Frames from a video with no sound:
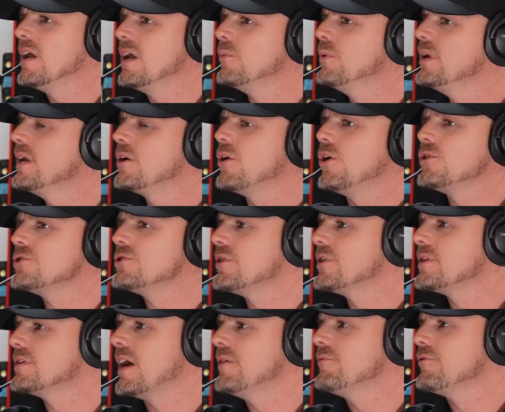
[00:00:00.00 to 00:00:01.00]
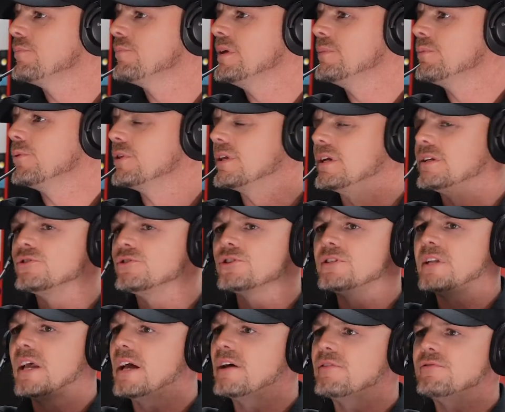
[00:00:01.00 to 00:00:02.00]
We get calls all the time from people that
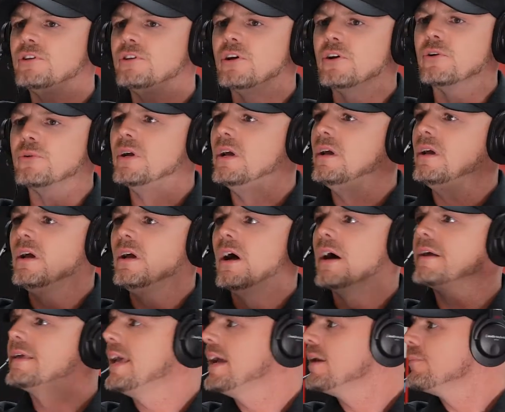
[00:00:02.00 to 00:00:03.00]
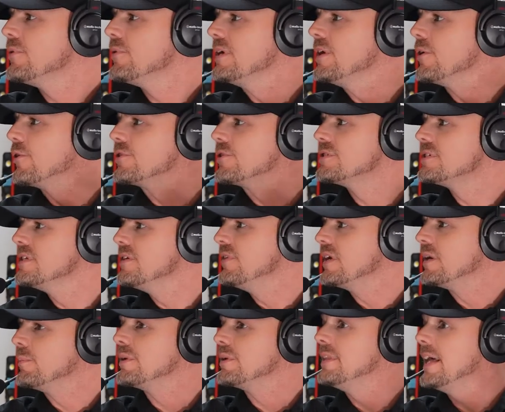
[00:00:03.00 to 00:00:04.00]
just have, a Camry or a
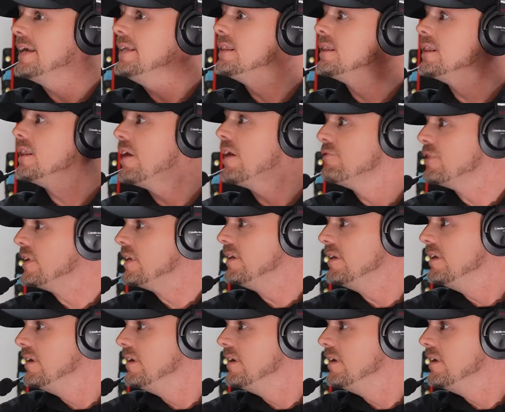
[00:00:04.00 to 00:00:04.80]
Civic, but they love it.